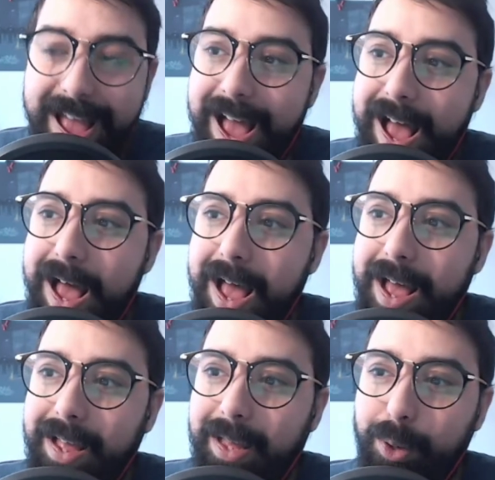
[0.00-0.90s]

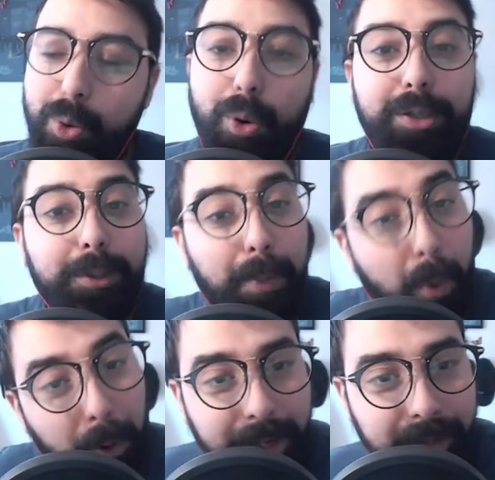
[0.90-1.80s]
uh, who are
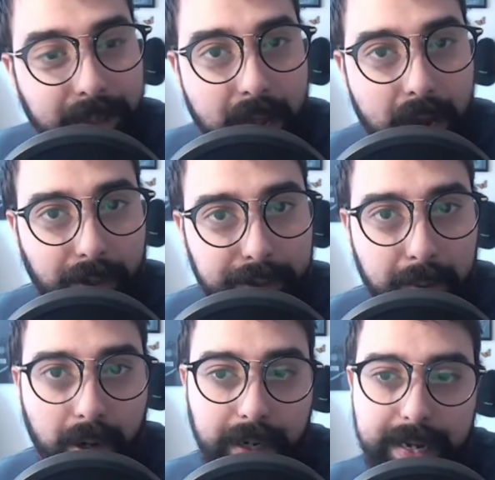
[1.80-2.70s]
supporting the congress
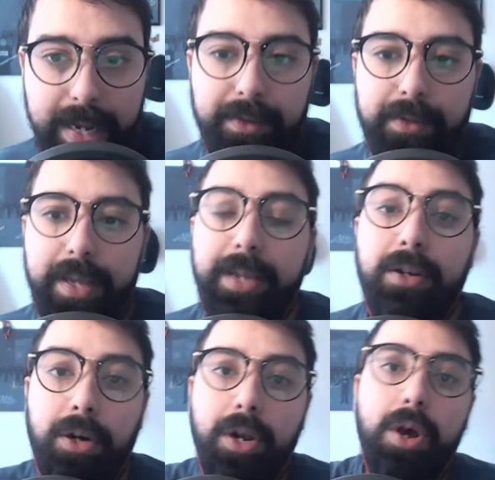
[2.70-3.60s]
party and saying no
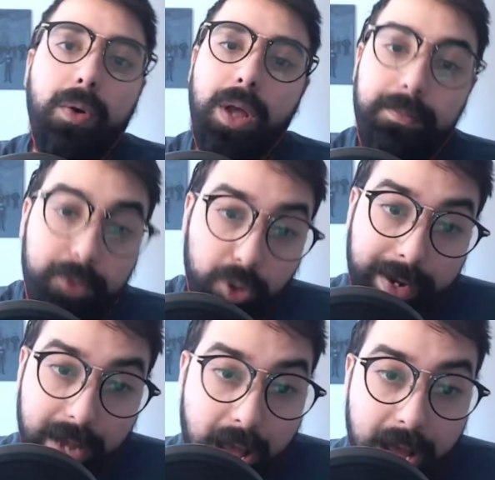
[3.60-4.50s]
no no come
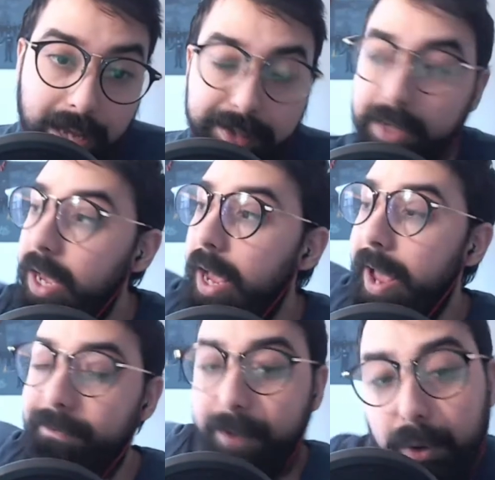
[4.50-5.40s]
join us
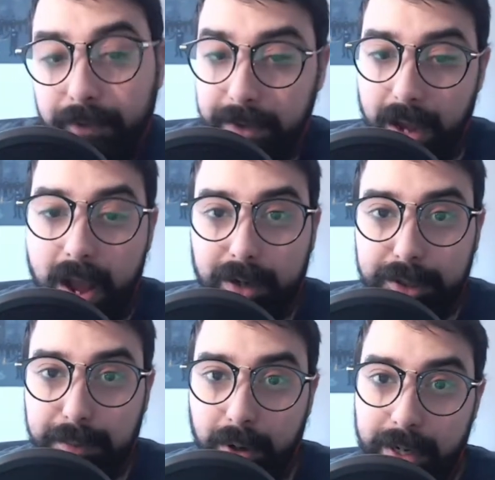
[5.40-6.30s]
and vote for the
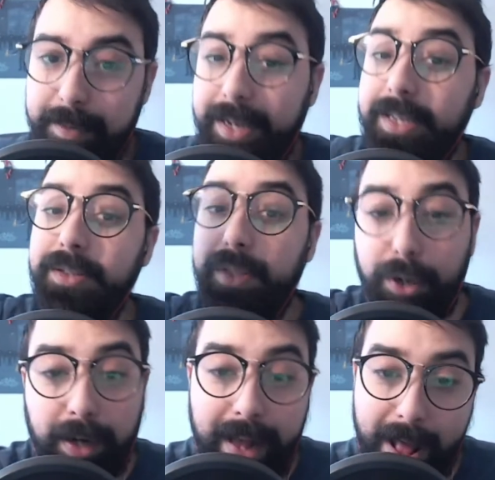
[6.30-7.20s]
congress party because
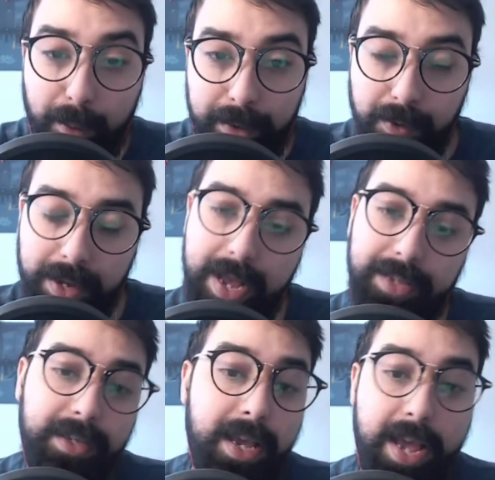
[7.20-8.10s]
they're going to help you
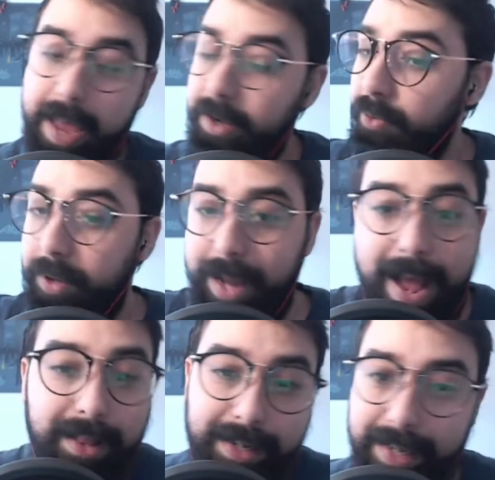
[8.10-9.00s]
guys and in
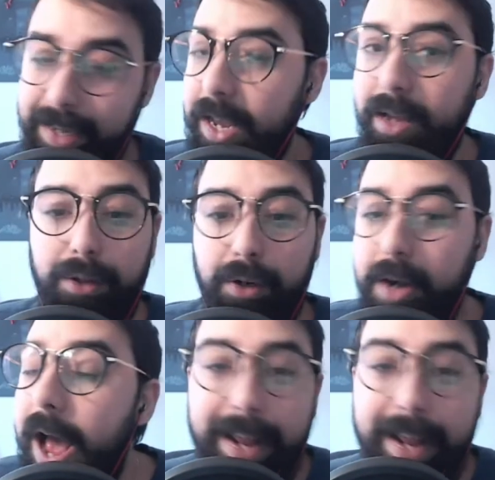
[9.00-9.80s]
reality they're not